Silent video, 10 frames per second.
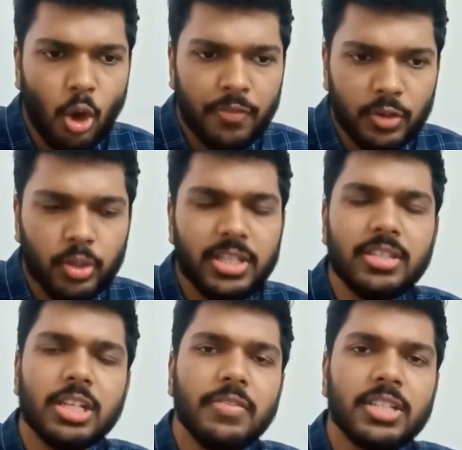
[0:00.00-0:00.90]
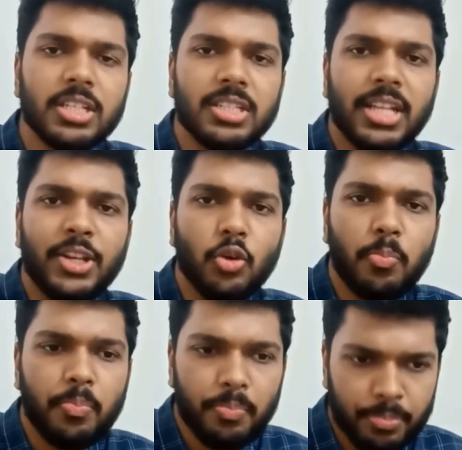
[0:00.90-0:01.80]
of goods and services that
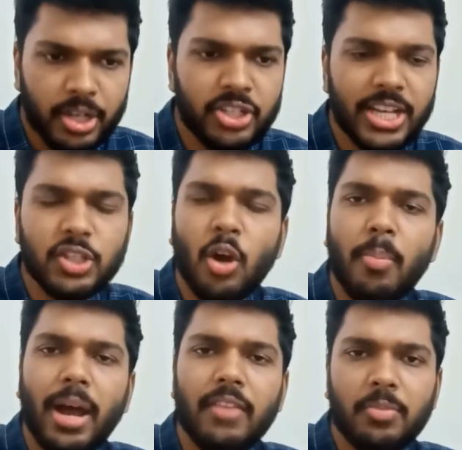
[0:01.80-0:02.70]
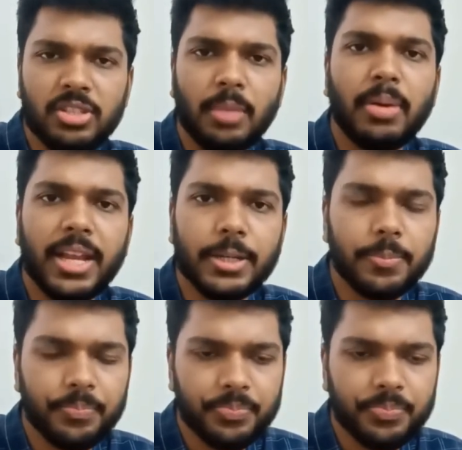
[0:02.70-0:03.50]
you purchase or buy from the supplier.